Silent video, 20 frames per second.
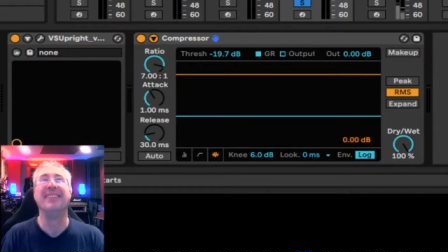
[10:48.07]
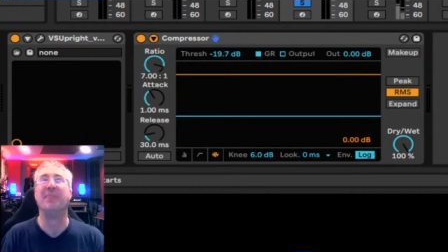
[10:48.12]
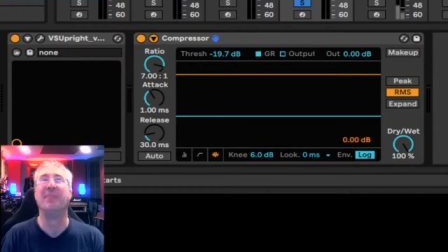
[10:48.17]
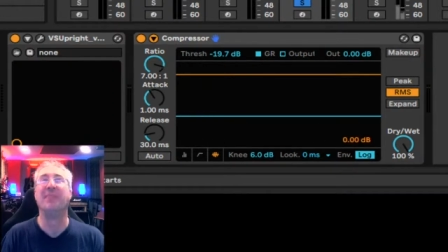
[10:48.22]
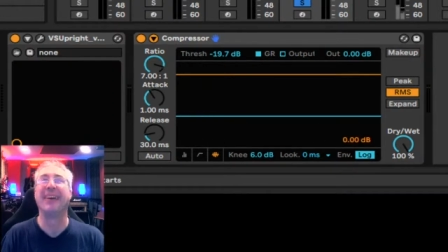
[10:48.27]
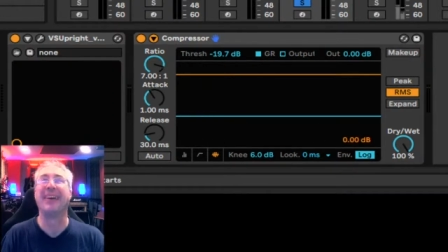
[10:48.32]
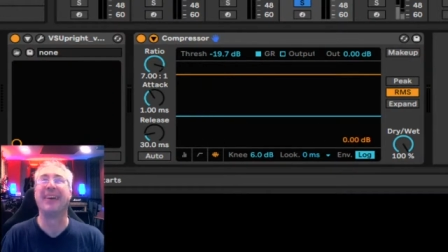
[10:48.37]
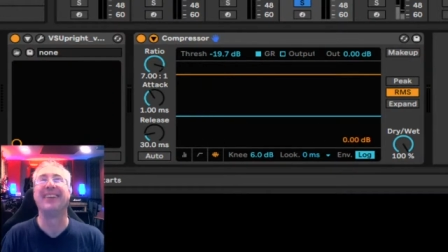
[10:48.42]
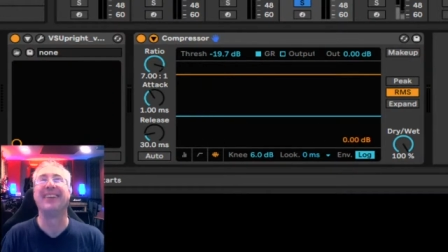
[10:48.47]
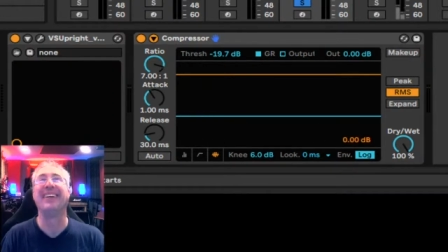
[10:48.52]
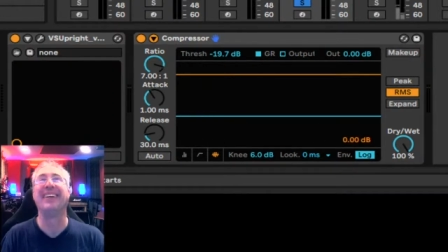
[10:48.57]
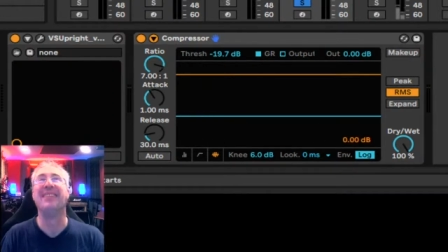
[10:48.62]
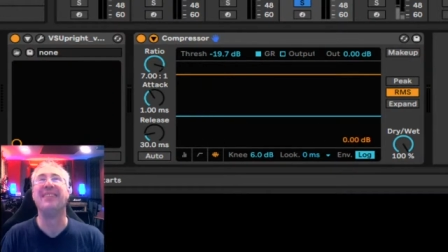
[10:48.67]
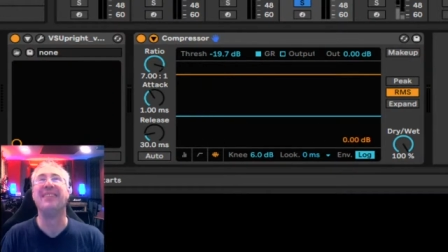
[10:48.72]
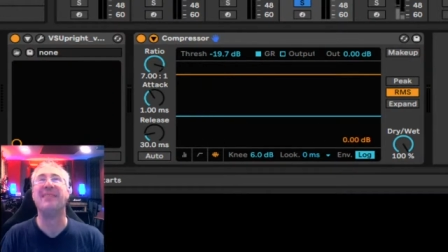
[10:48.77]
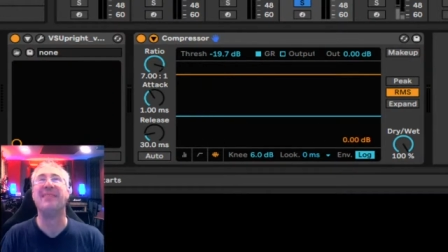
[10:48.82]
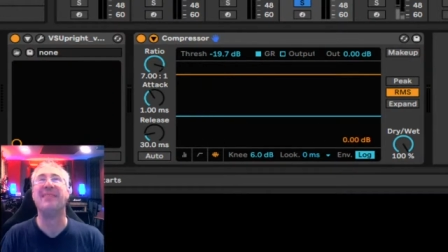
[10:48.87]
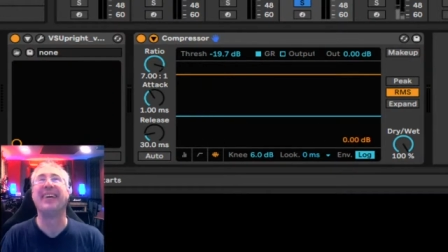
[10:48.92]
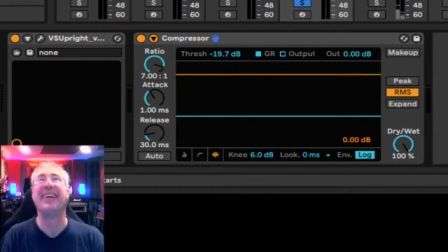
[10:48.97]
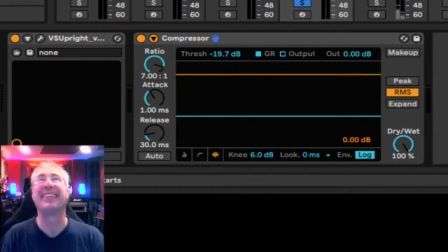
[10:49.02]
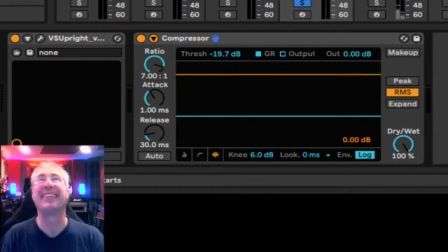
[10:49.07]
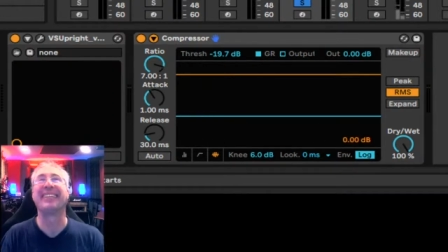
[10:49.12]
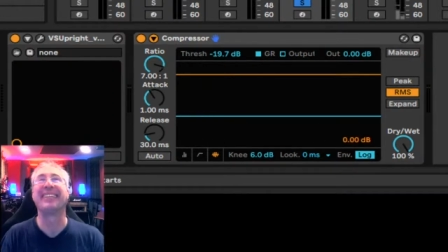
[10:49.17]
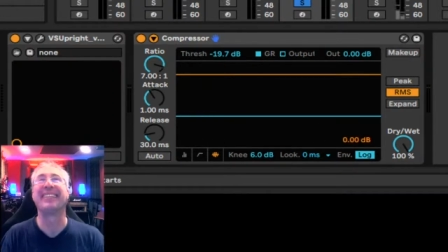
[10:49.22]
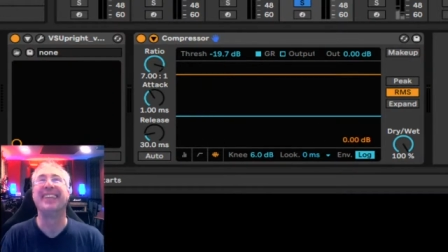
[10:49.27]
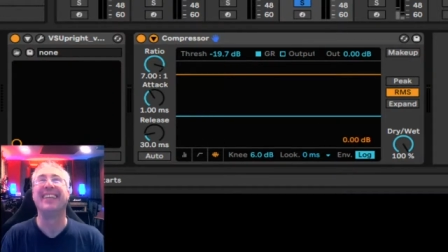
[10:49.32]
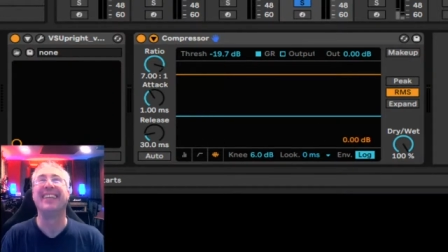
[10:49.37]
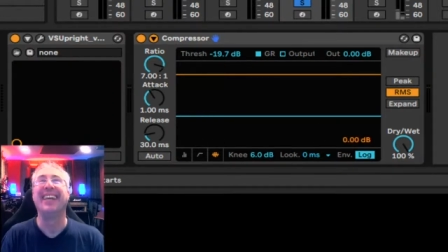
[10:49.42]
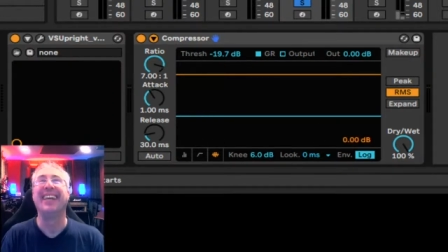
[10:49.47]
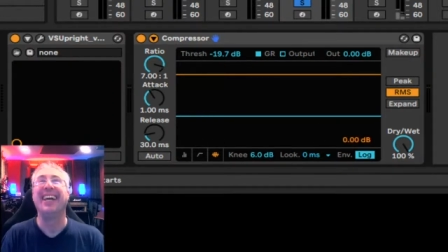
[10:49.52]
in the mix.
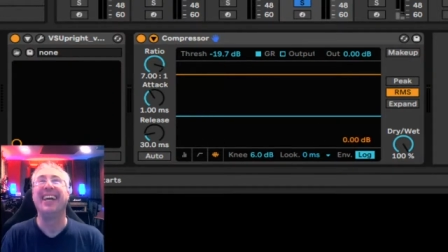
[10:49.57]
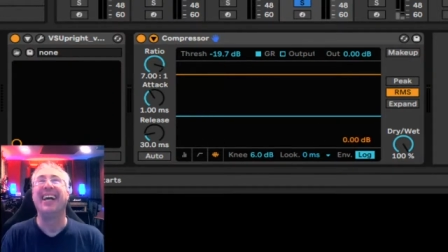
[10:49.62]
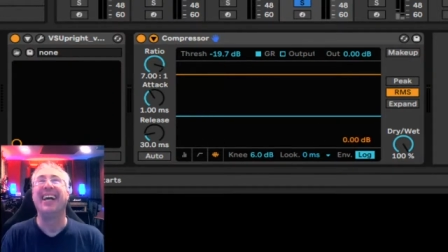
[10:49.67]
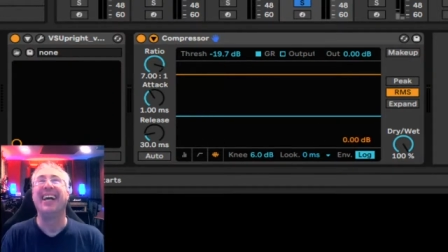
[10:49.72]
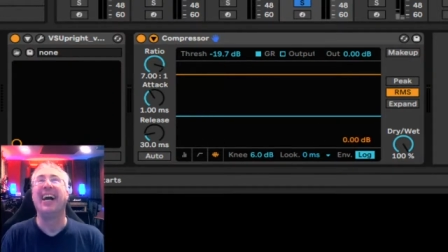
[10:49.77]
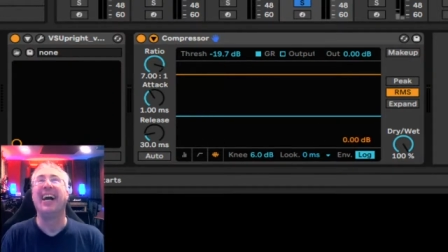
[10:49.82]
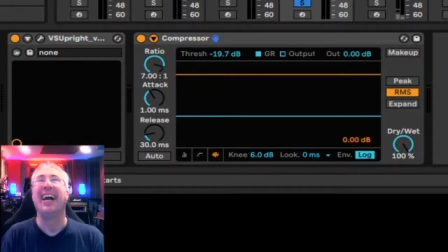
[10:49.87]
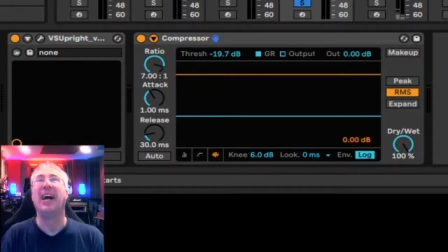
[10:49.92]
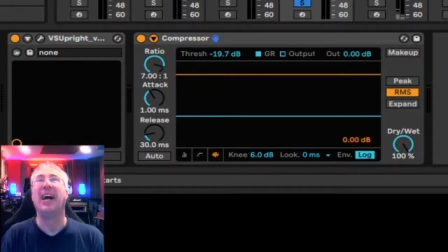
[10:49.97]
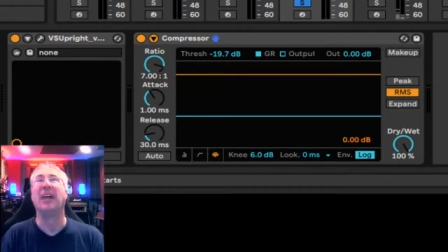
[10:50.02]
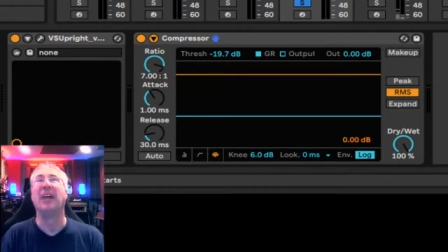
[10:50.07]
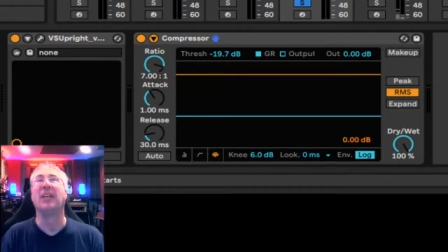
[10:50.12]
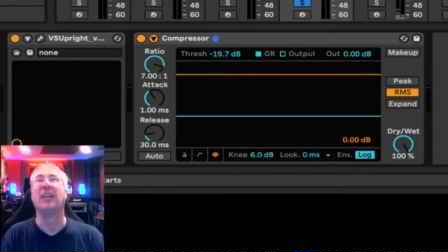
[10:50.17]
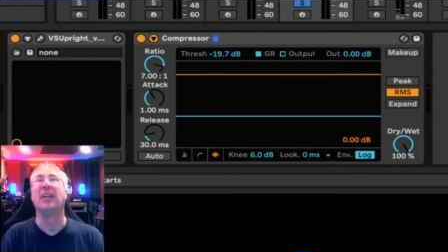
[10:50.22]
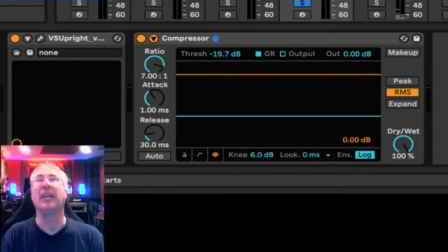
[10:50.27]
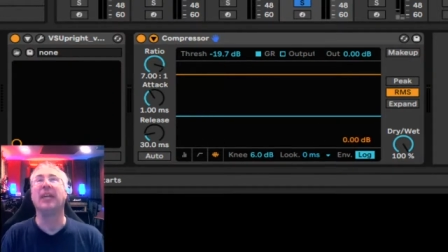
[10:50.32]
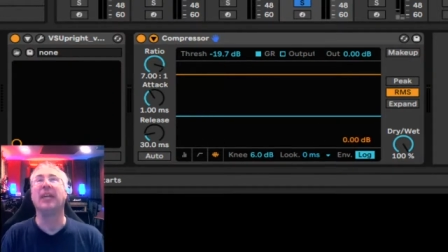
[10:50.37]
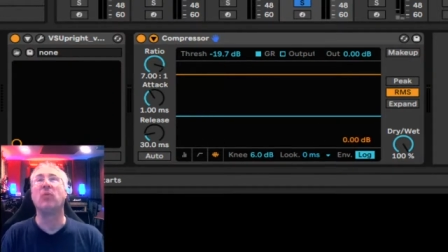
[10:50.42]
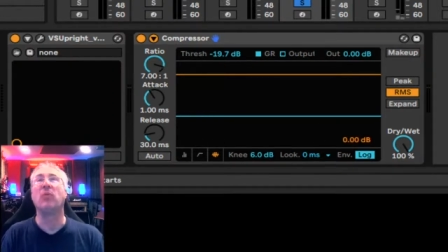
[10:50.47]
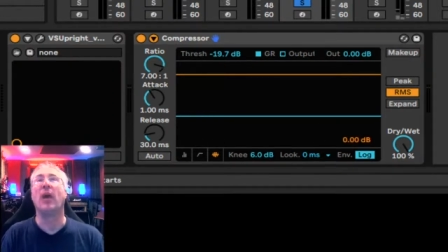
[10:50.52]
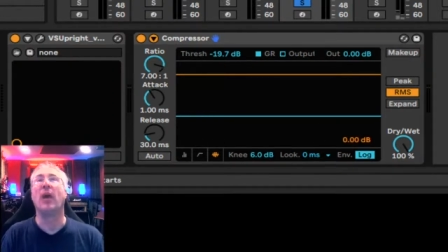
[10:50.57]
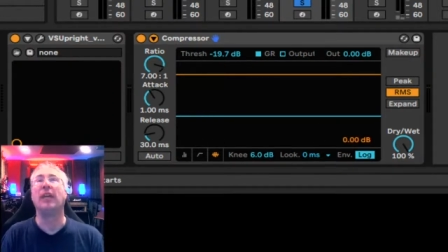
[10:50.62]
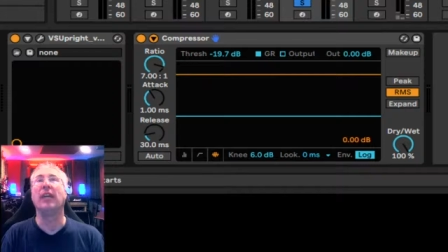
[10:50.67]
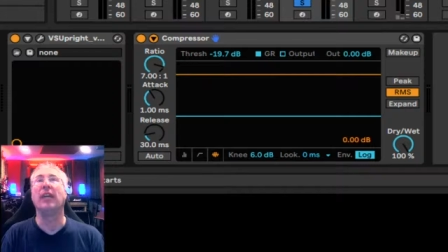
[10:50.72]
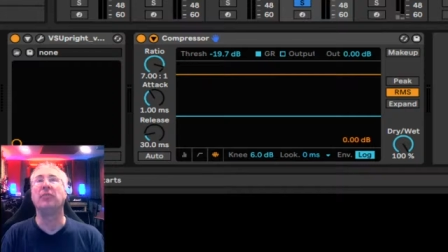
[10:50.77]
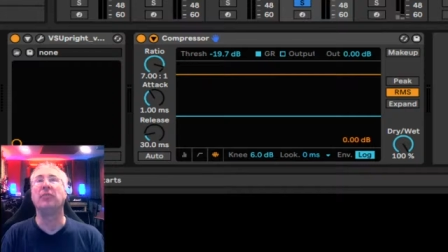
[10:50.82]
Likewise,